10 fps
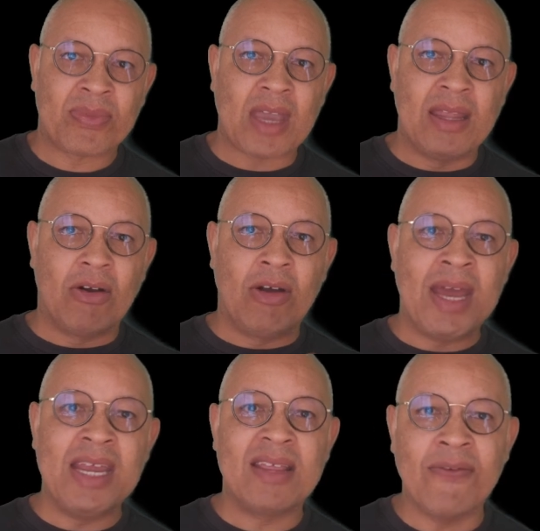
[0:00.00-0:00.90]
And there are
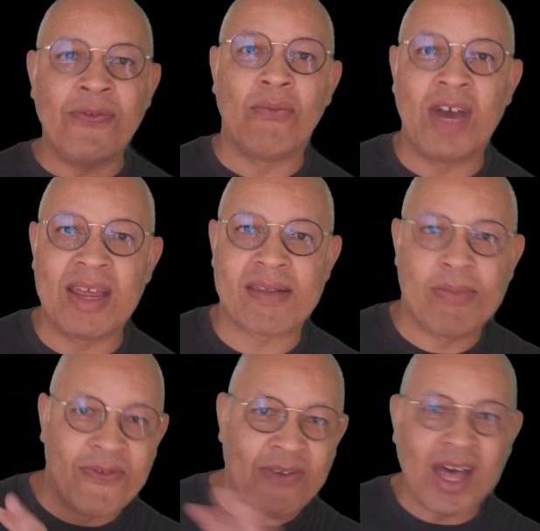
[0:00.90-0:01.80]
many different ways to
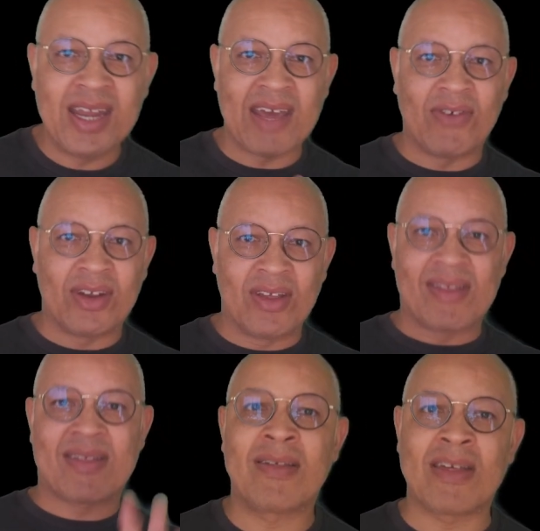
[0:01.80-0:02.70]
provide
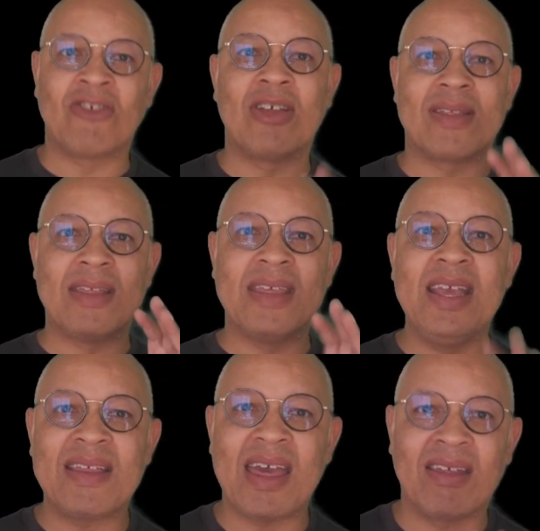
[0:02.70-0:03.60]
evidence, such as the
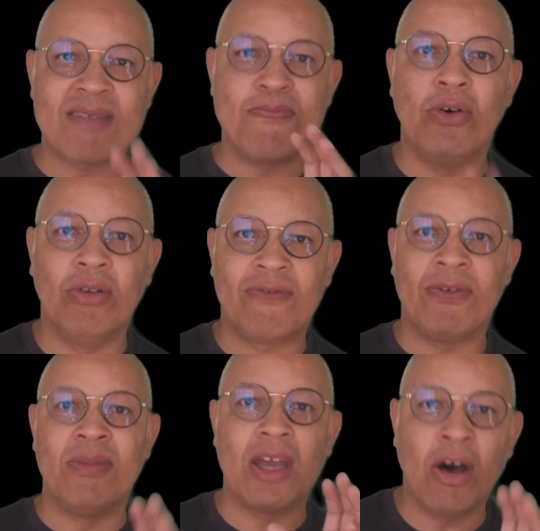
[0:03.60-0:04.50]
details pulled
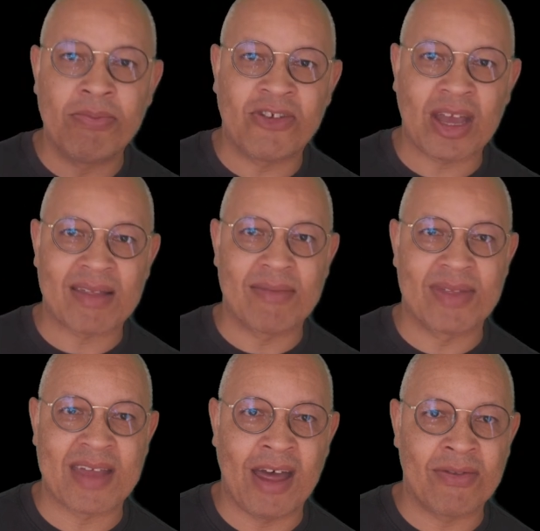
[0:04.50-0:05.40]
from the objects
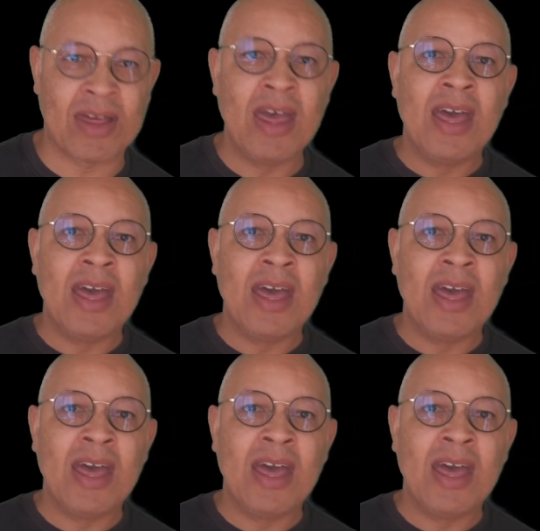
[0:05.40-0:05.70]
themselves,